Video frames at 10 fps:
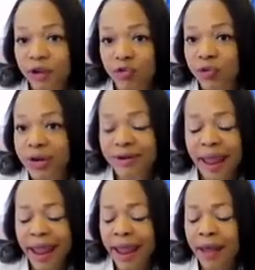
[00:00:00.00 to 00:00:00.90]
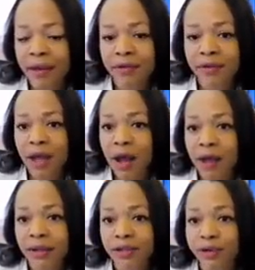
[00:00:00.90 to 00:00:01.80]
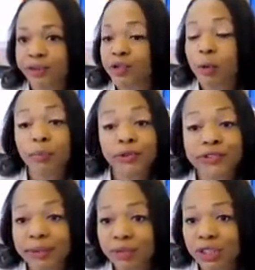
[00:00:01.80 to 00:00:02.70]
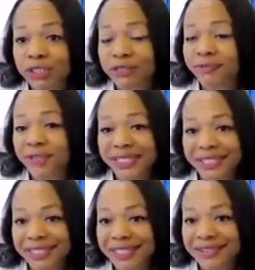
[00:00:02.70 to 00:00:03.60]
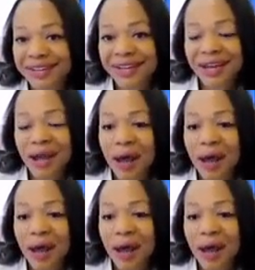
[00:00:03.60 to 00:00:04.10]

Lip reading: the country. And there is no presumption of validity.